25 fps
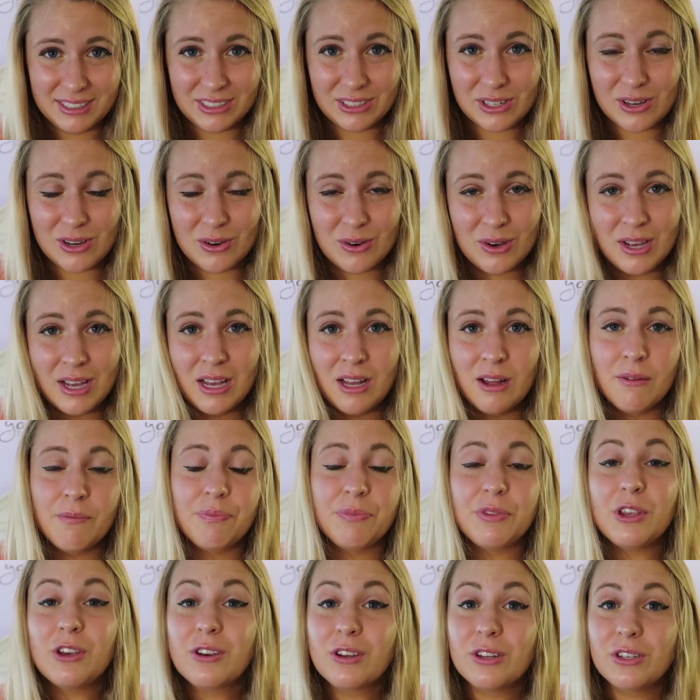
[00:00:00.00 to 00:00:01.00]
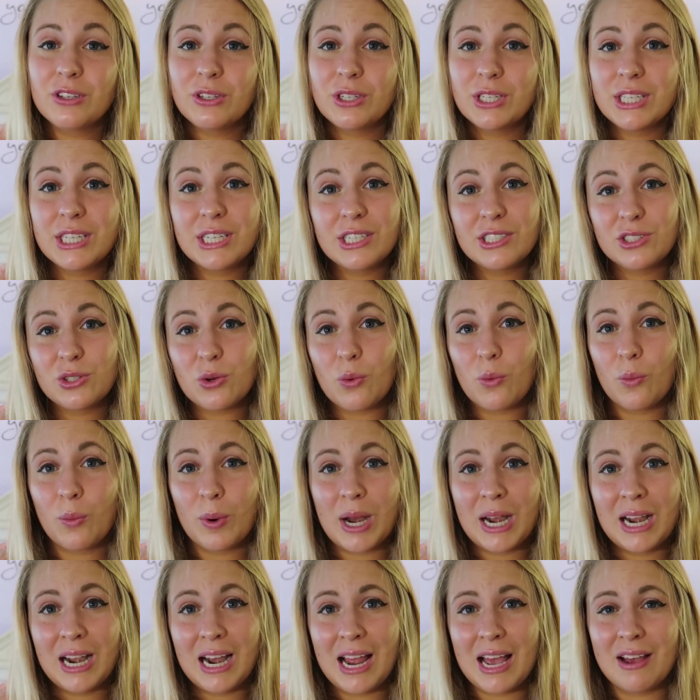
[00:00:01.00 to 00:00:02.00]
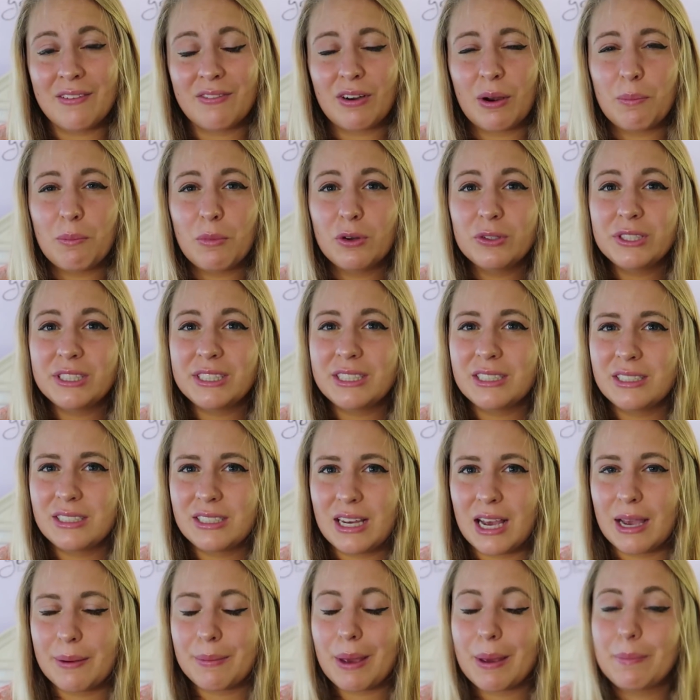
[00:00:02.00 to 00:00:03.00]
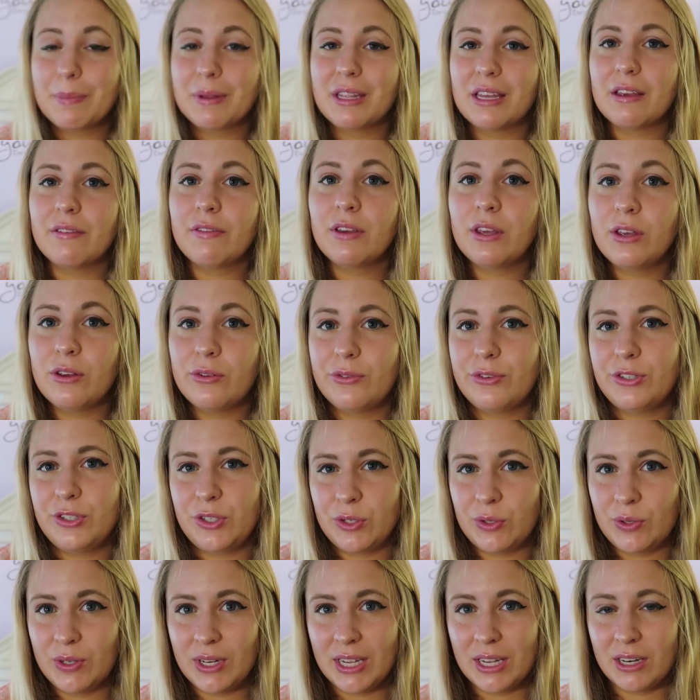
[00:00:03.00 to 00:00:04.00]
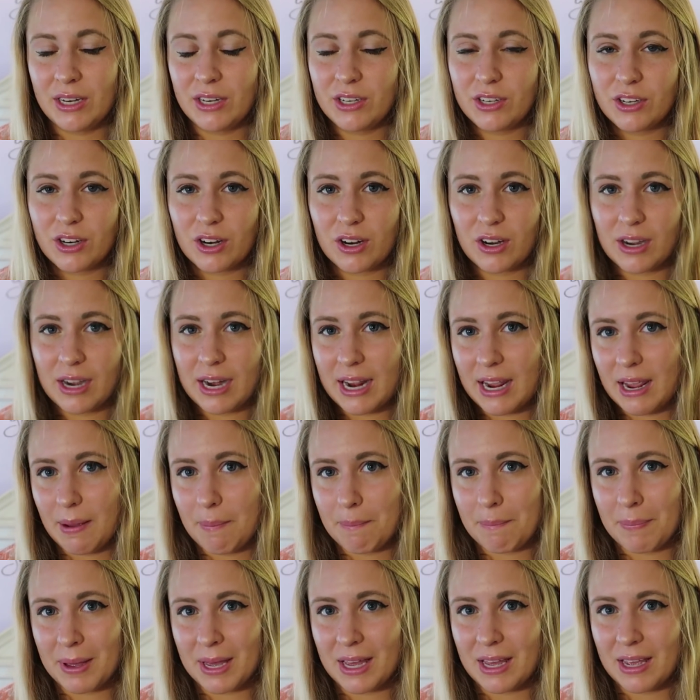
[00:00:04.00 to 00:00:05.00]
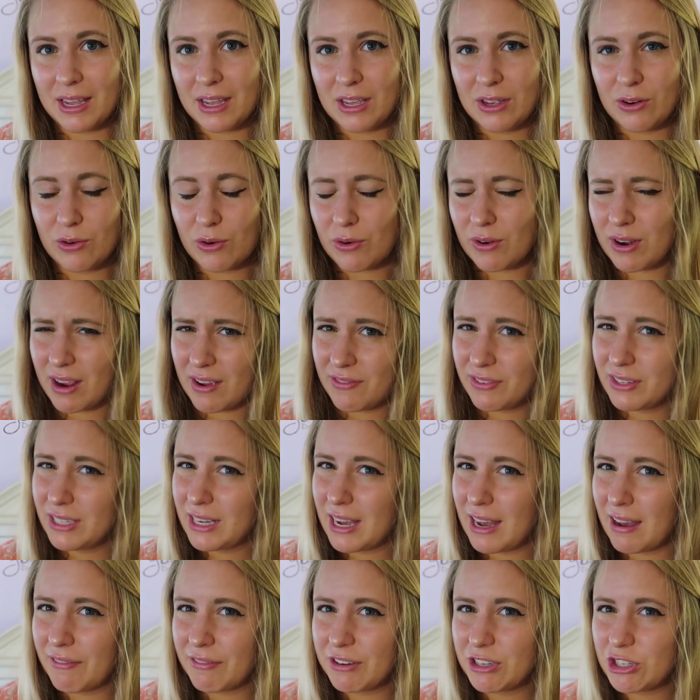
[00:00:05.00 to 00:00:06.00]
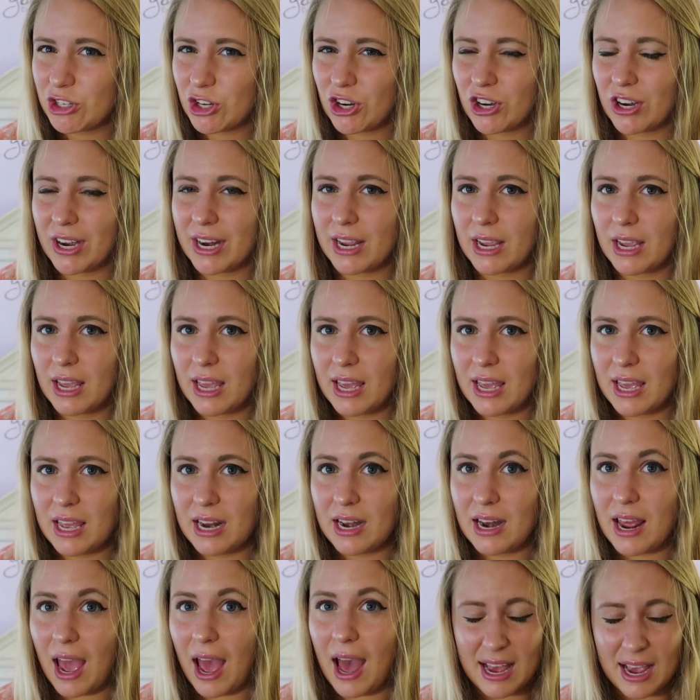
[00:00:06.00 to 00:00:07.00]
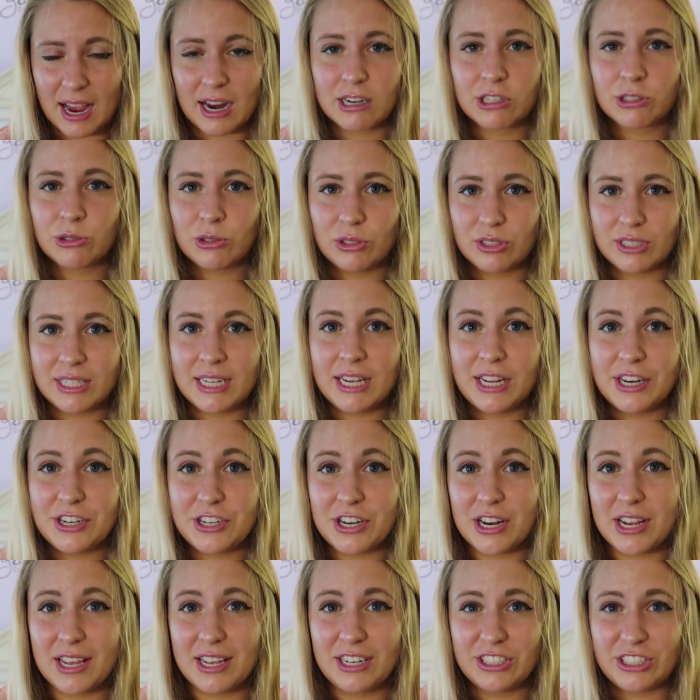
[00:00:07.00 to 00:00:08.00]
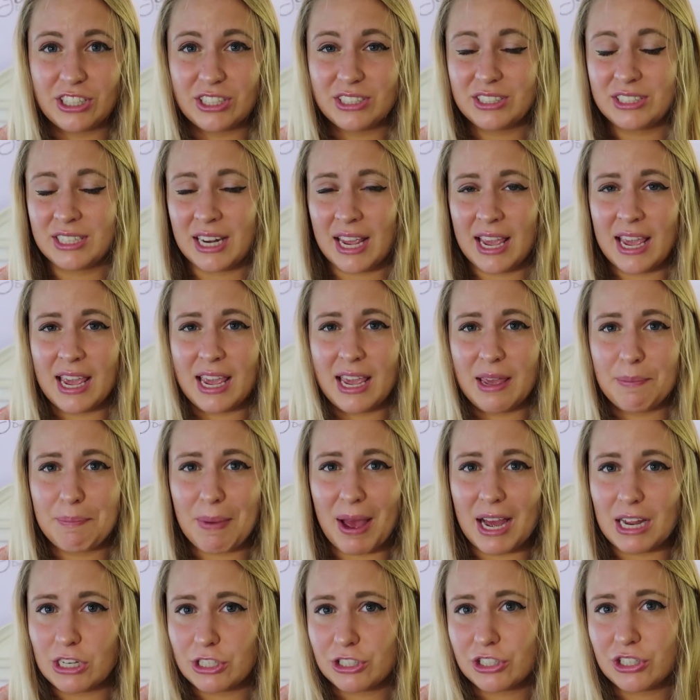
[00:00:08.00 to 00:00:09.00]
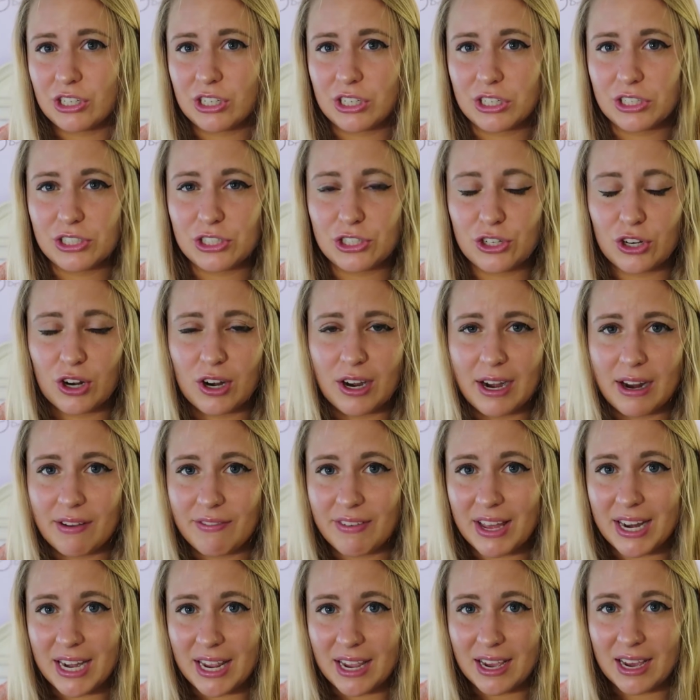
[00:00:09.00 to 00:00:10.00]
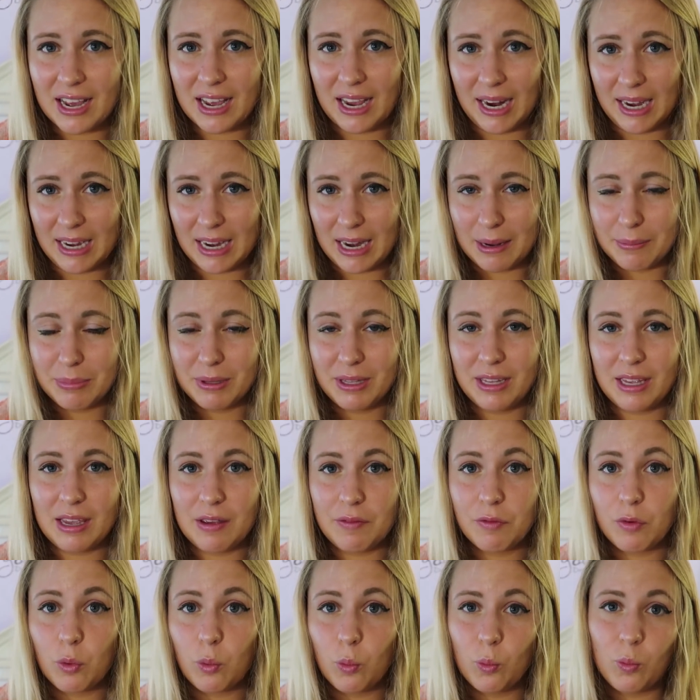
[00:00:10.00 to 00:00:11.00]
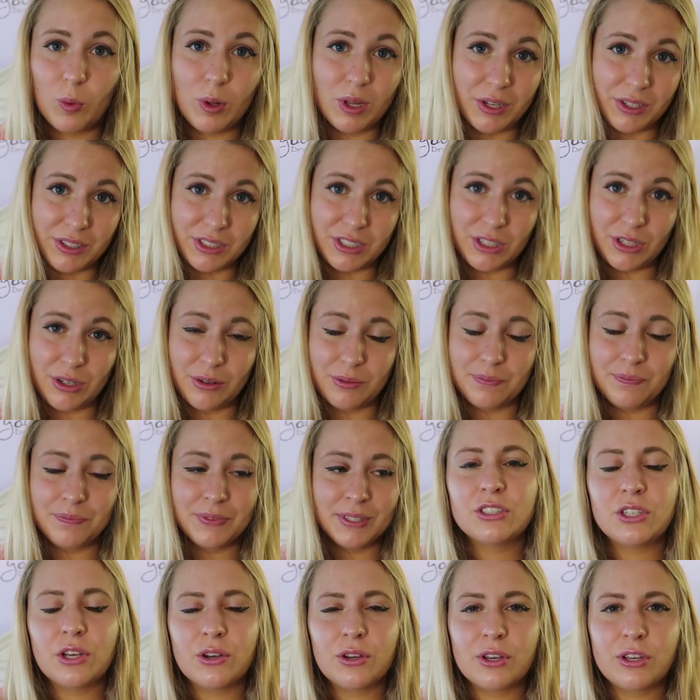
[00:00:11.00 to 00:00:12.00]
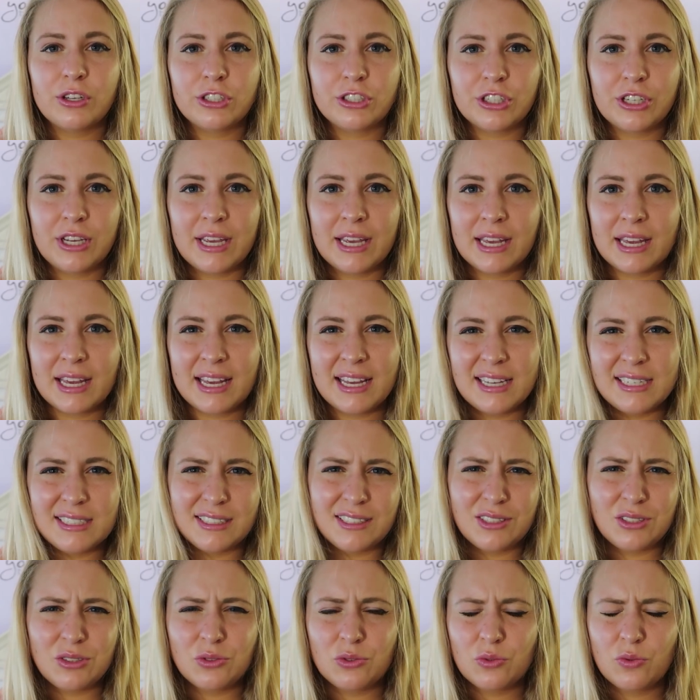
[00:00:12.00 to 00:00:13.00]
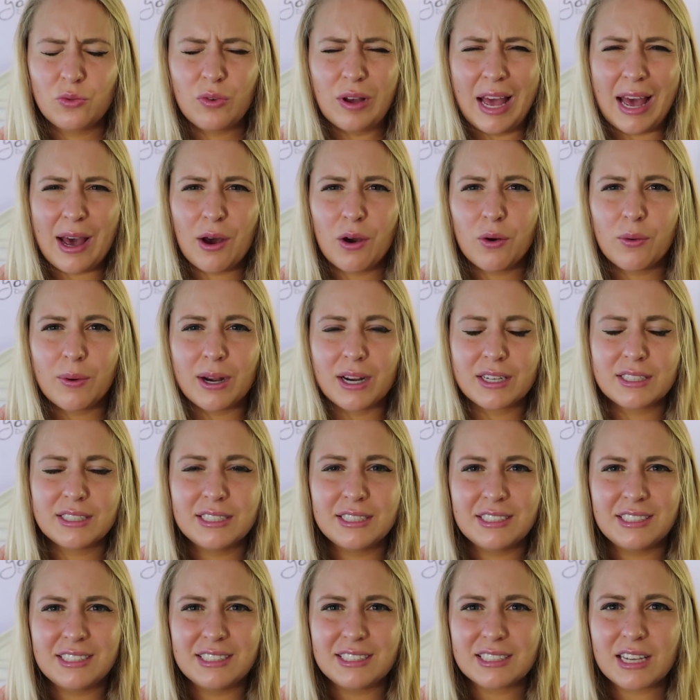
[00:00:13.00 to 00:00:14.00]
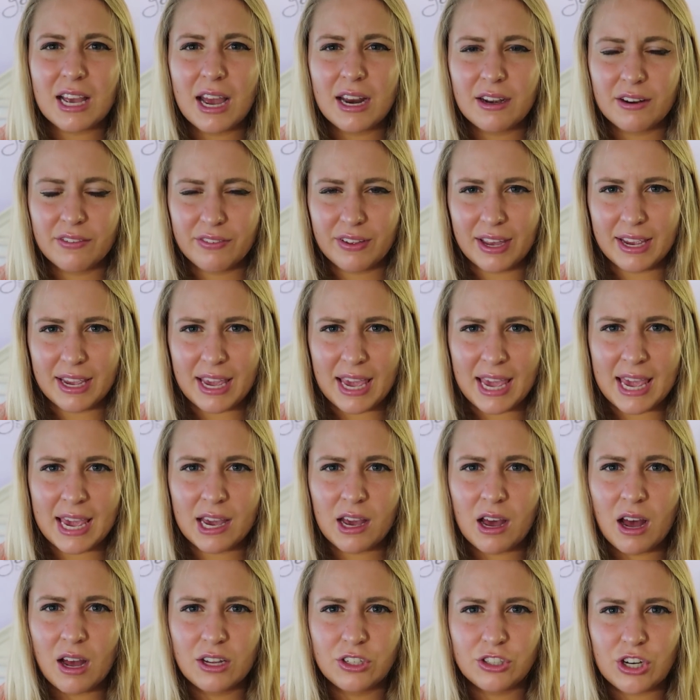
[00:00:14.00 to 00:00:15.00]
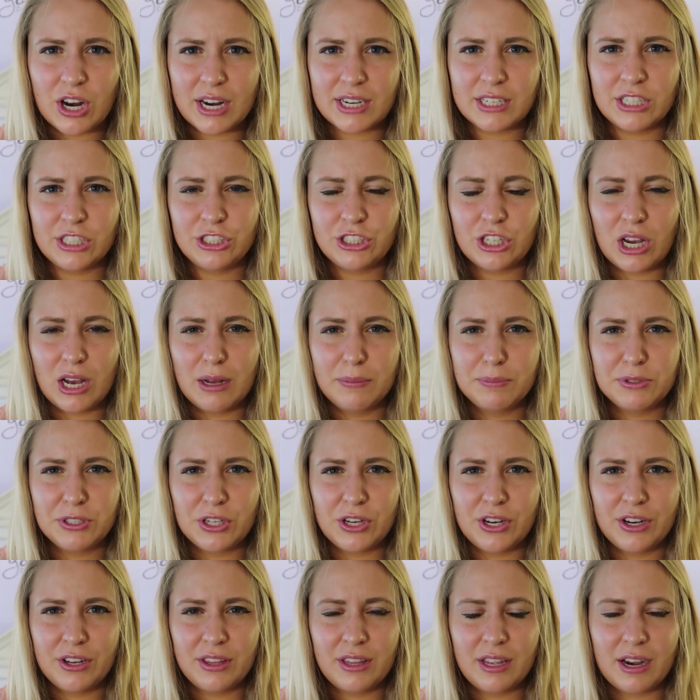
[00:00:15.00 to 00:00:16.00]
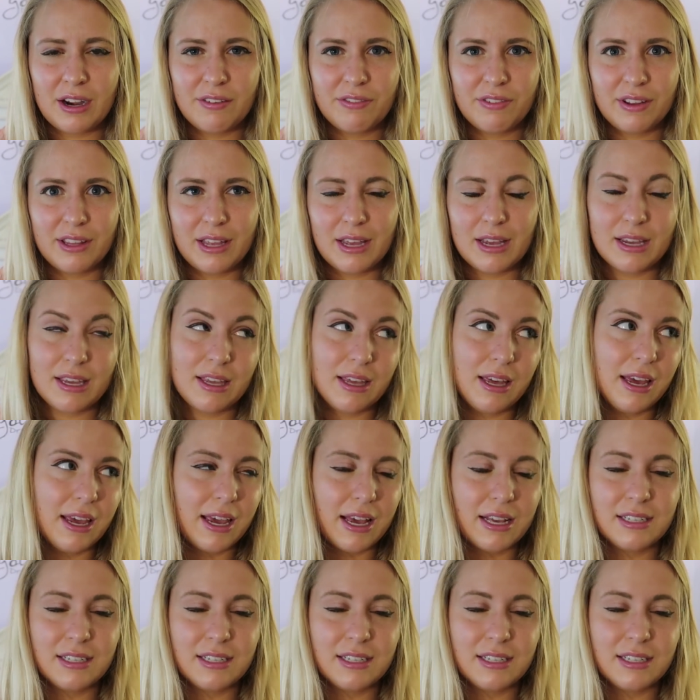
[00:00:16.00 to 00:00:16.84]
So you can do this wherever. Most of the time I believe you do need a degree, but you don't have to have a degree in actual teaching. Just a bachelor's degree of any kind I believe will do. So usually how it works is it's kind of like a contracted job, so you're there for like, I